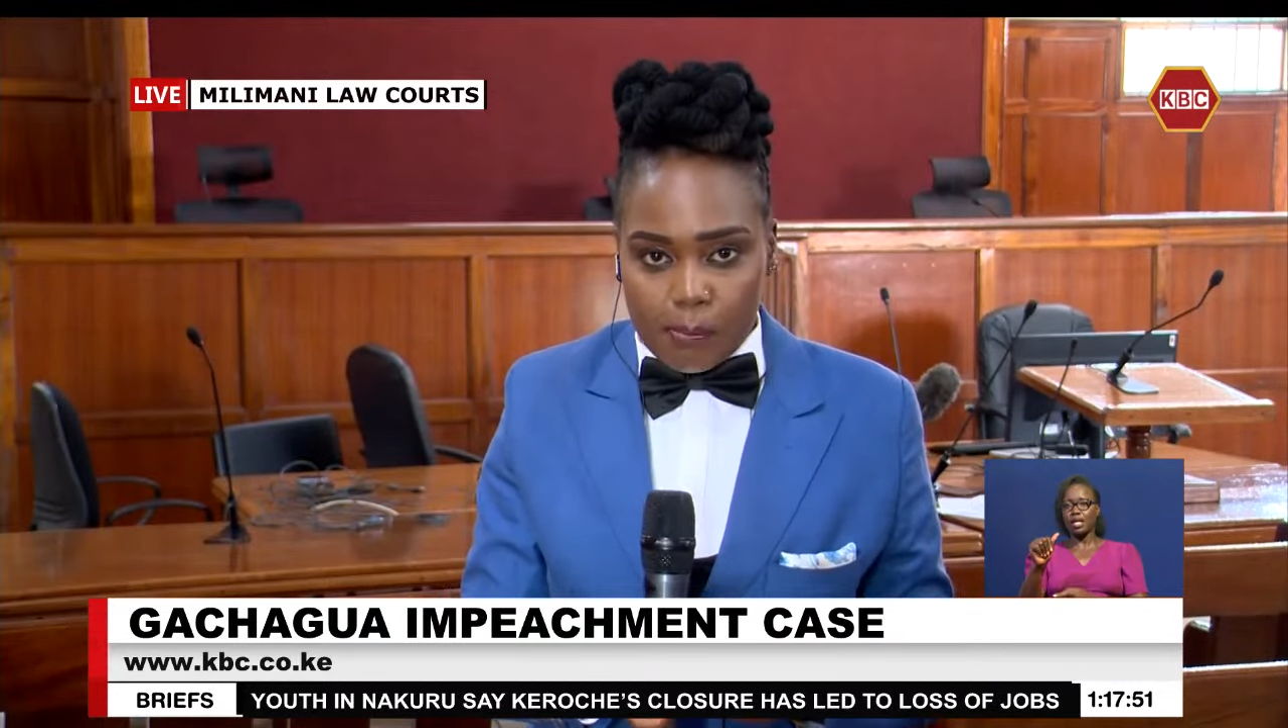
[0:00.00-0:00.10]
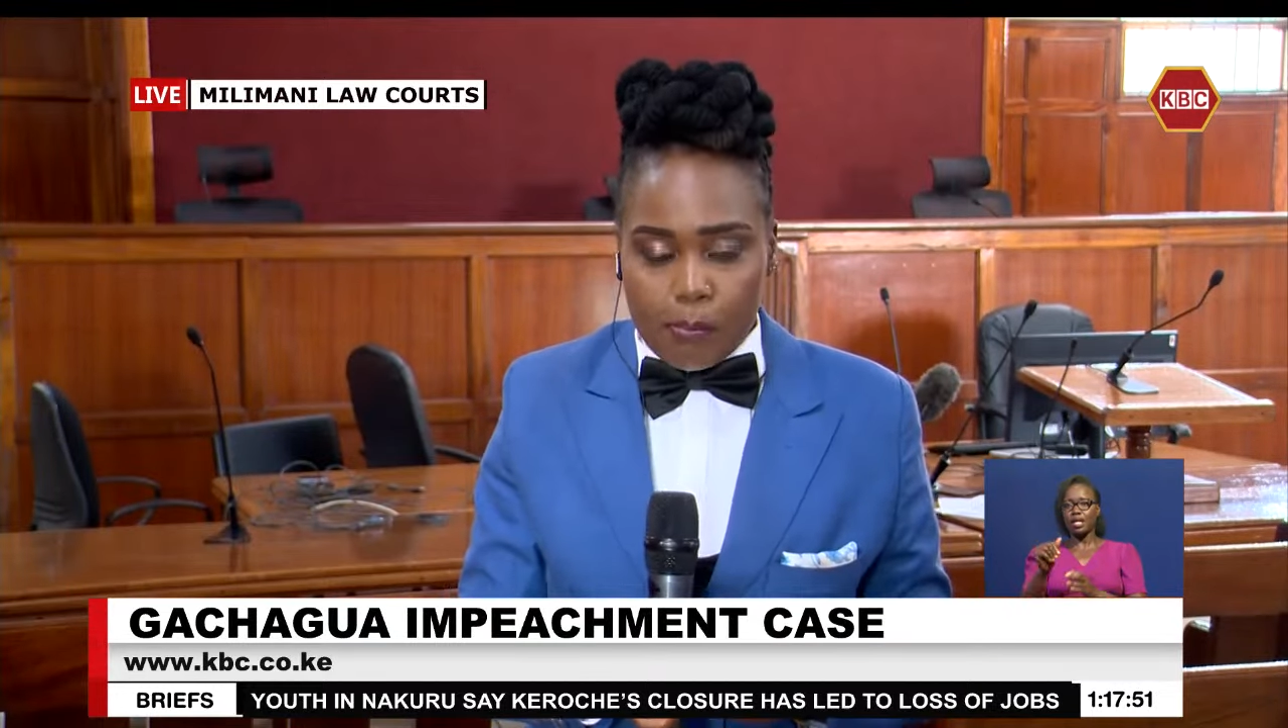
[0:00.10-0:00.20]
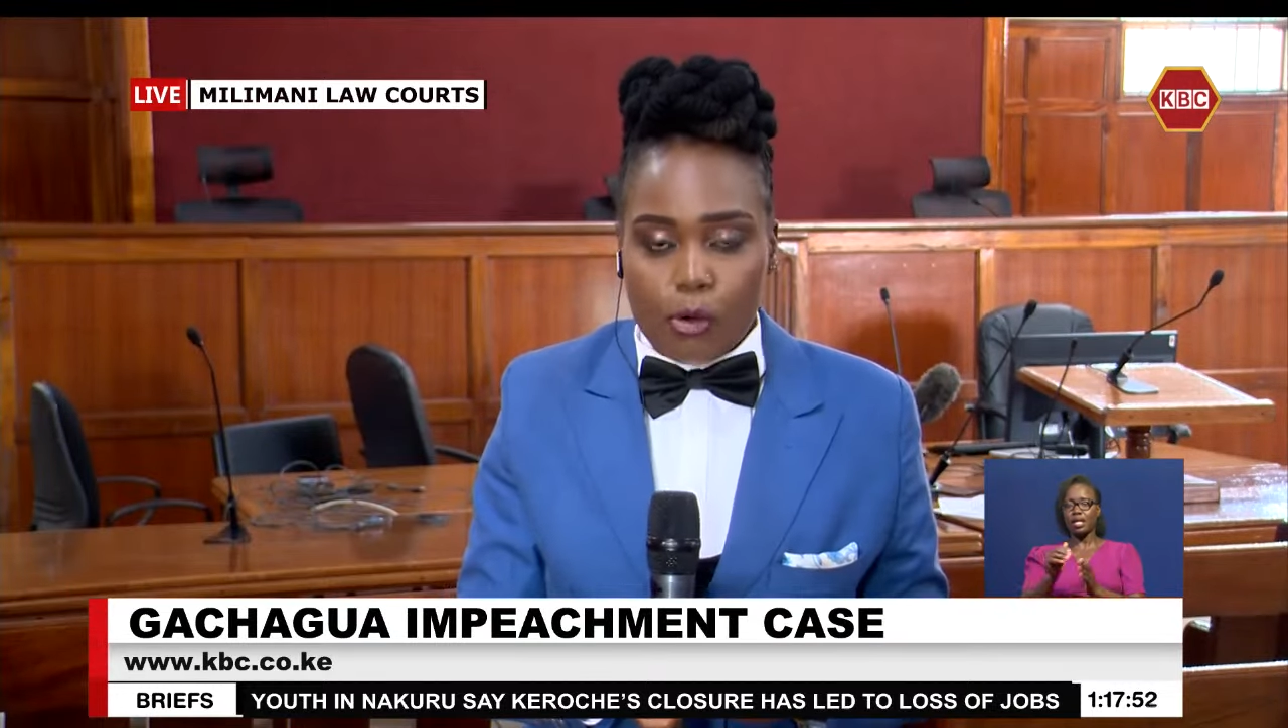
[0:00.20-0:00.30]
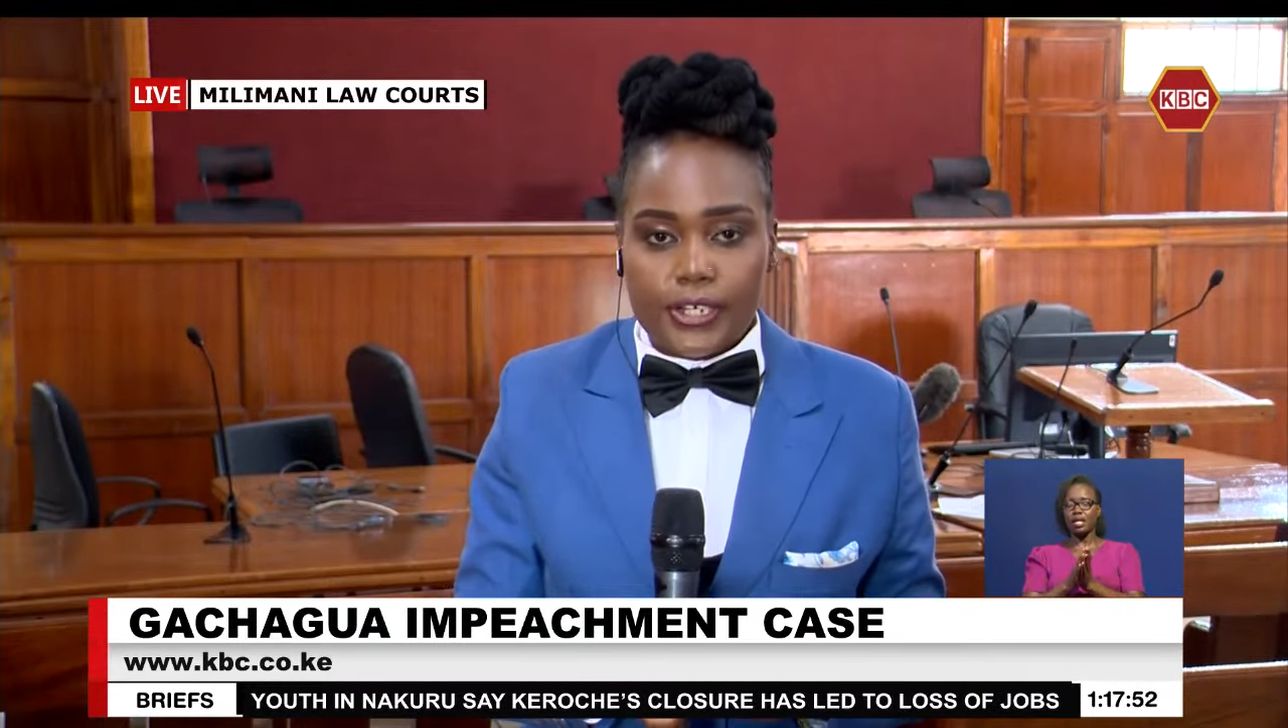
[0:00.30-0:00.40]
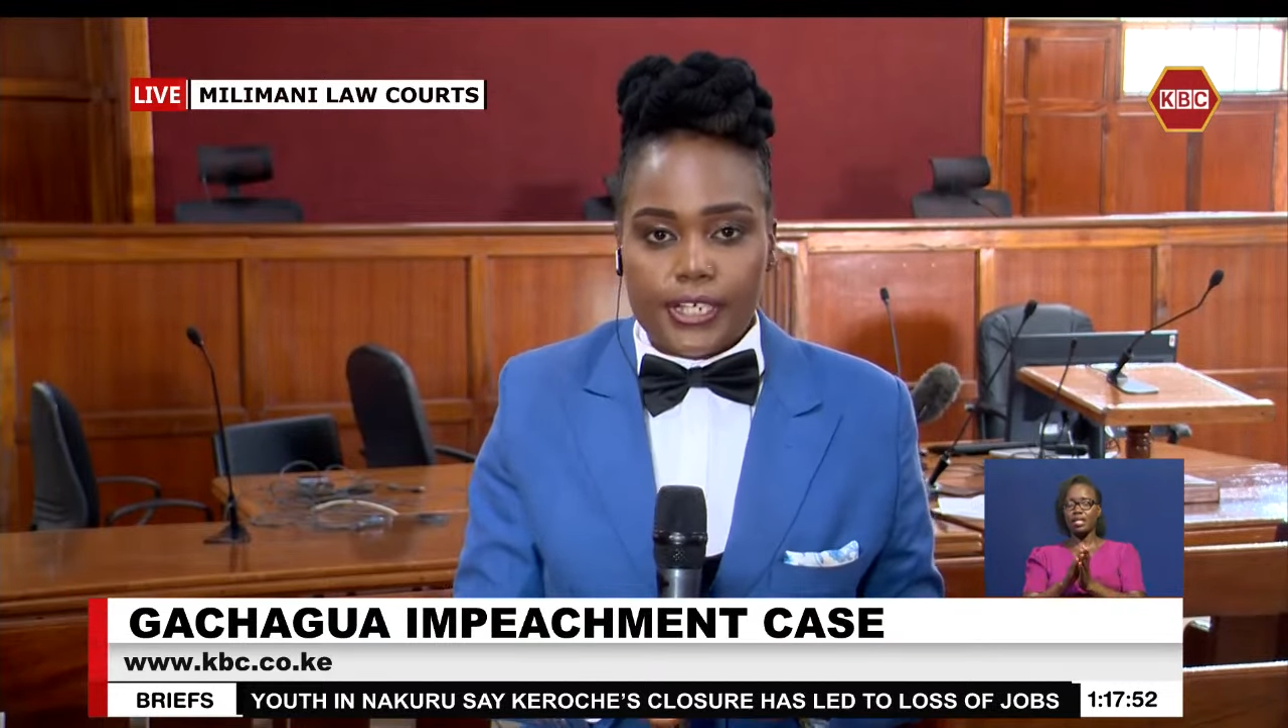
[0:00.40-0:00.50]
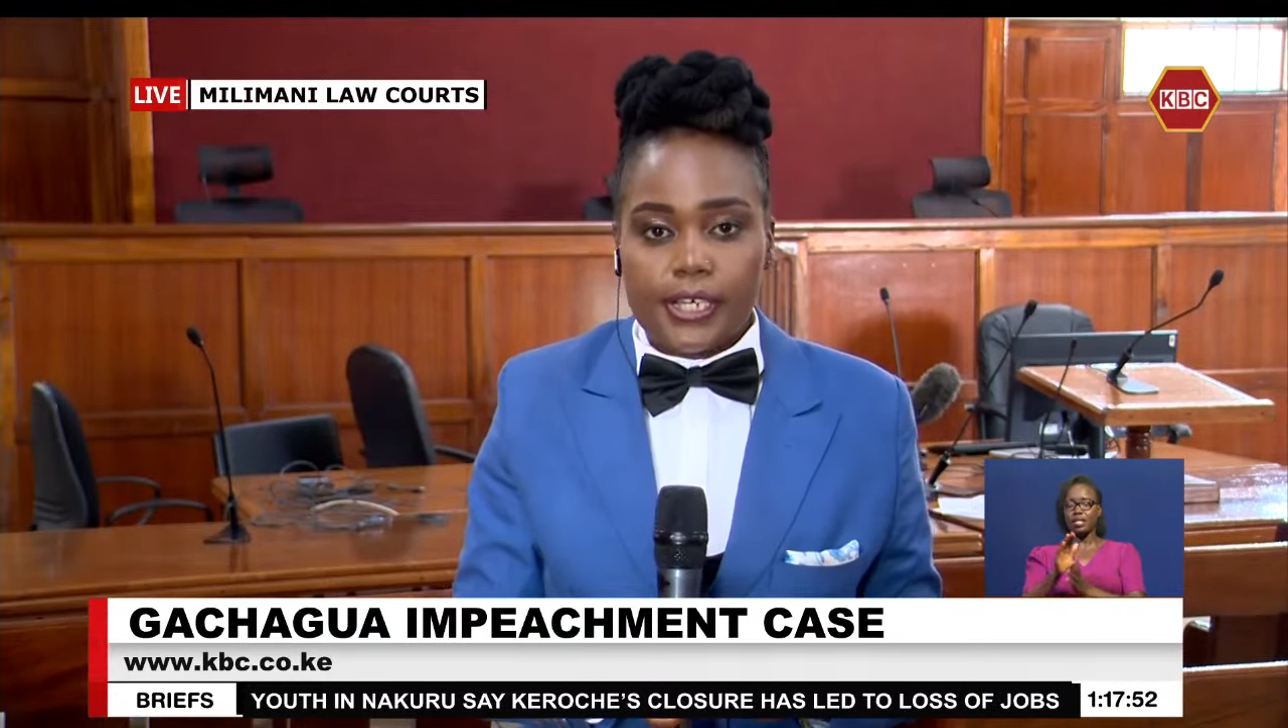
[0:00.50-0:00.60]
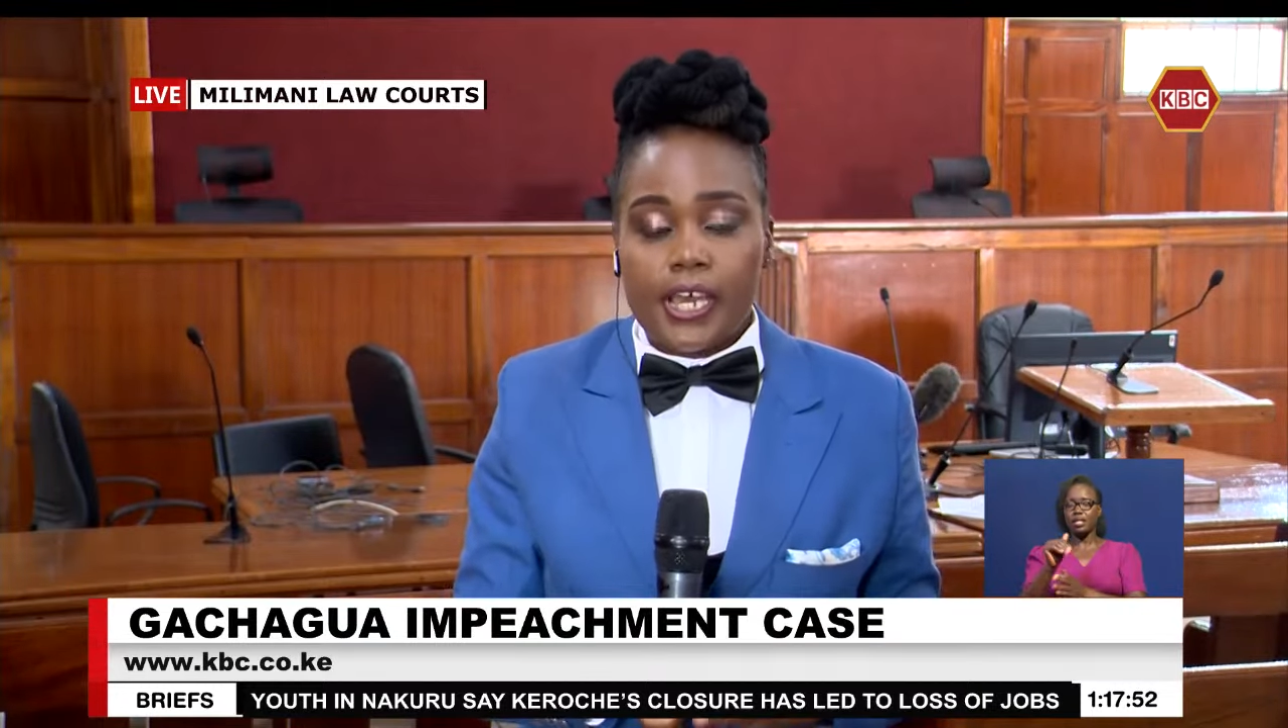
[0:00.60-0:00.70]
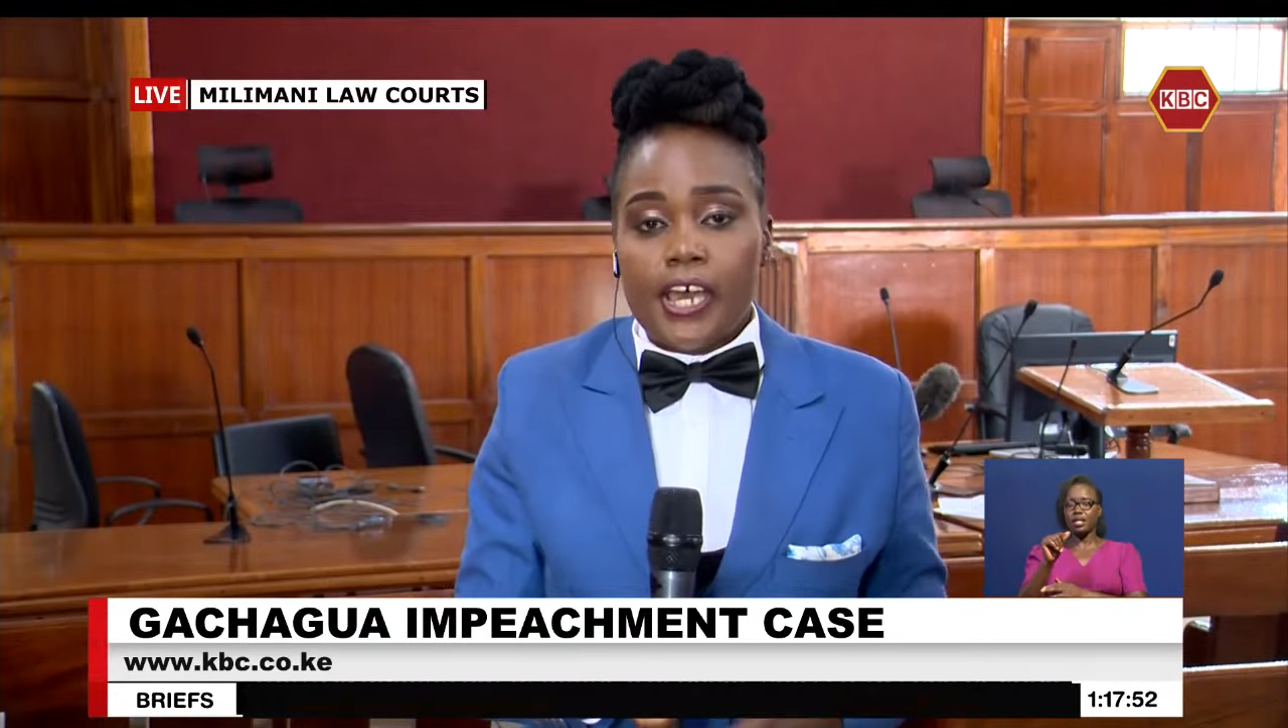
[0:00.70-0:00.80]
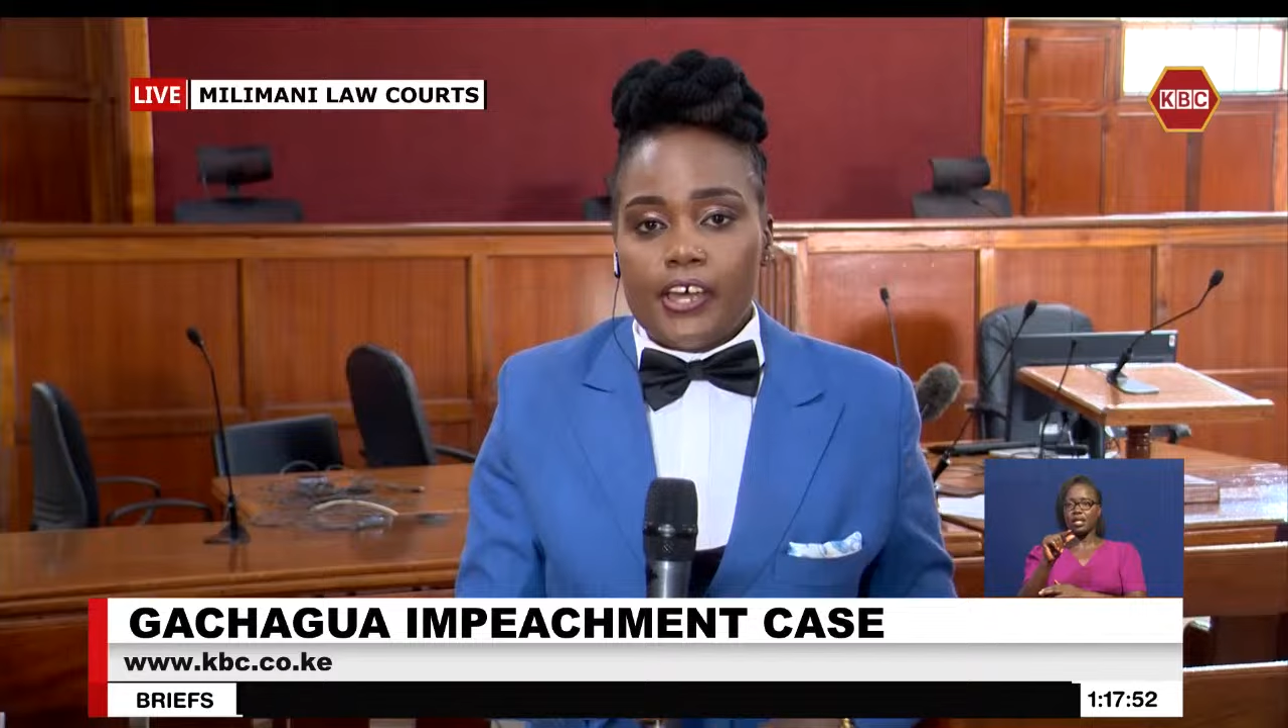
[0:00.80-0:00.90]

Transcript: morning.